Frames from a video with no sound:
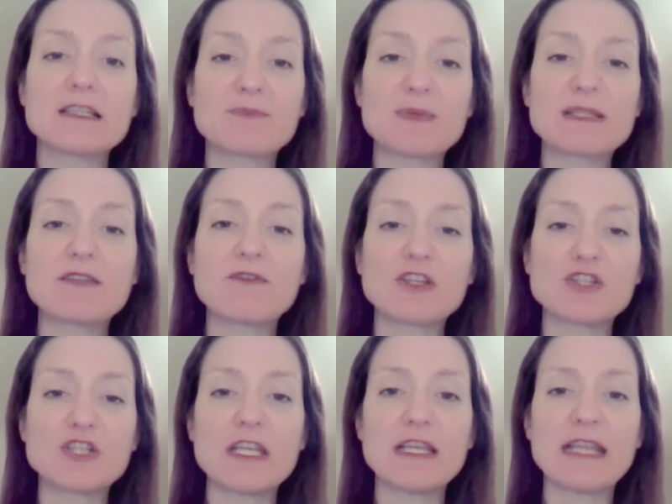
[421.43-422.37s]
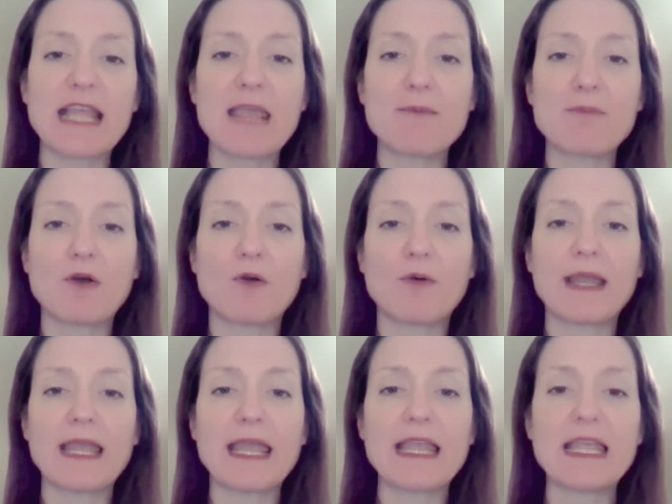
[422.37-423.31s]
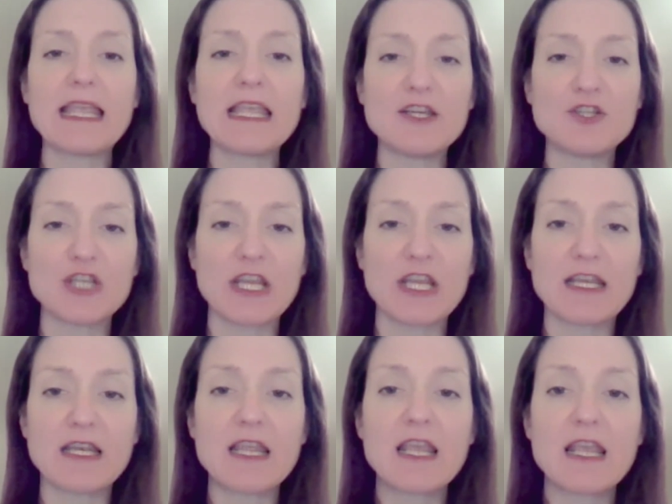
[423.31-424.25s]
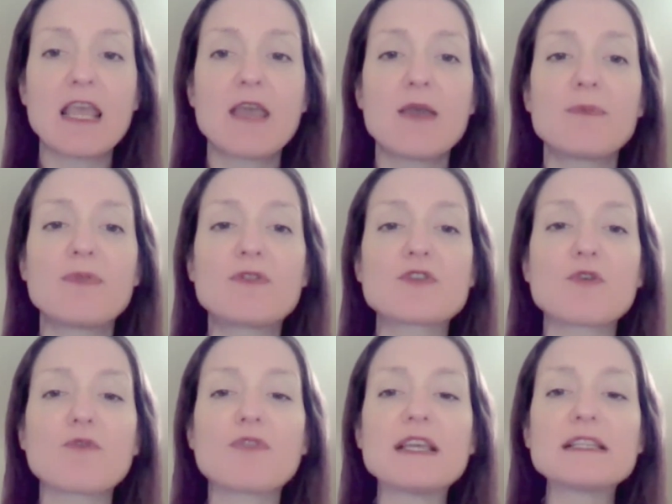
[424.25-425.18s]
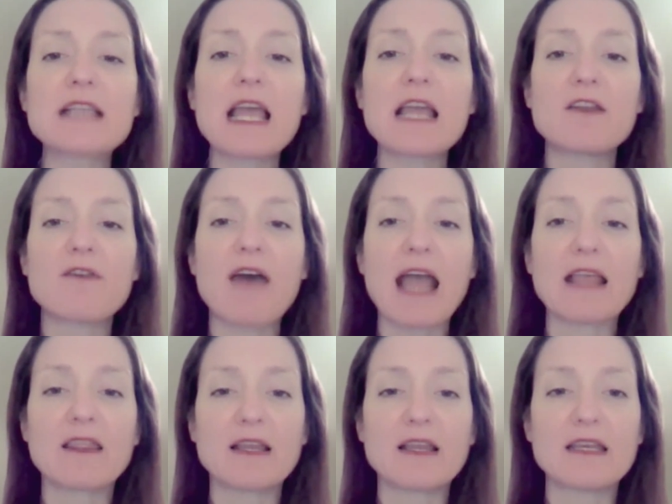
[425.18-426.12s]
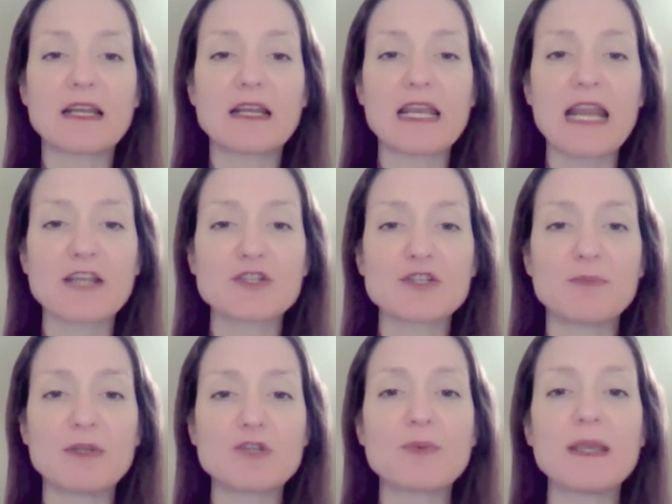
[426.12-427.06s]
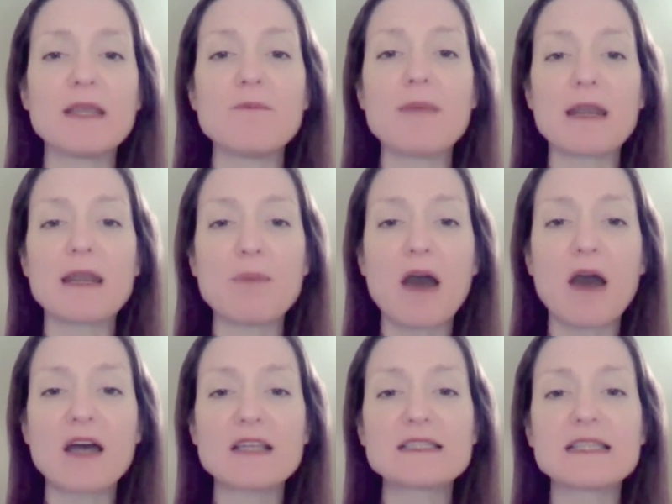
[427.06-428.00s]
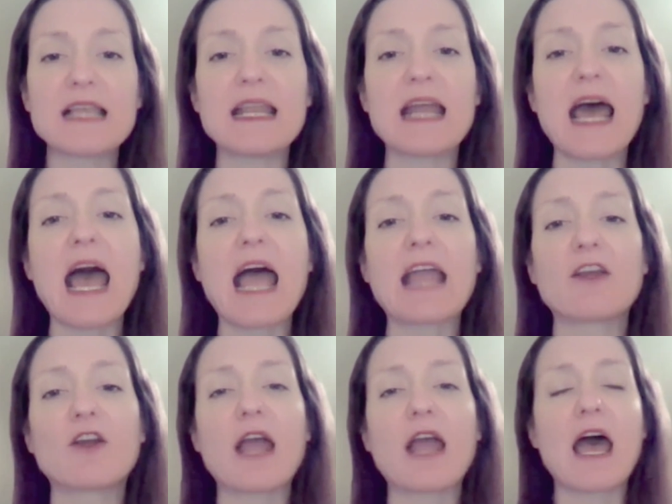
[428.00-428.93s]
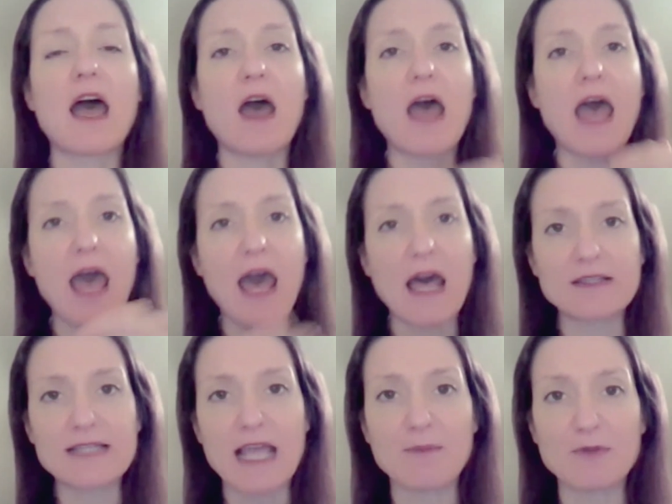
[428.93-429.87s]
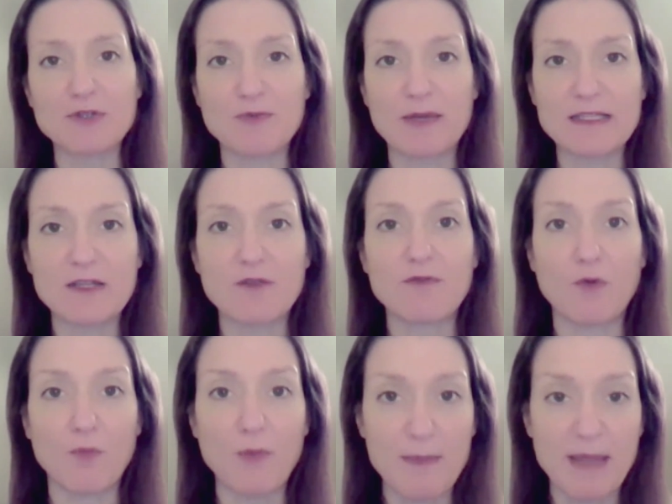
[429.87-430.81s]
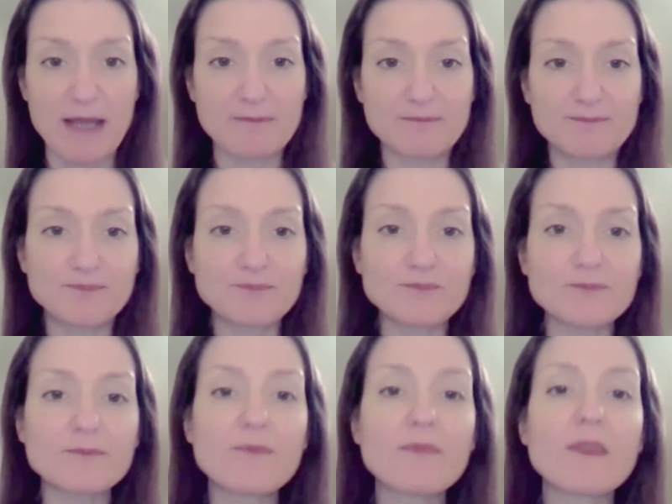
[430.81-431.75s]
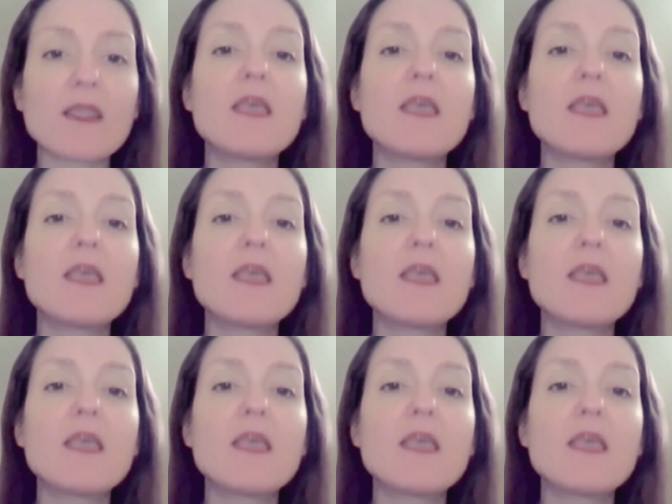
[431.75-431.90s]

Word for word: a specific gene, the APOE gene. So this kind of highlighted a connection between menopause and a higher Alzheimer's risk for women.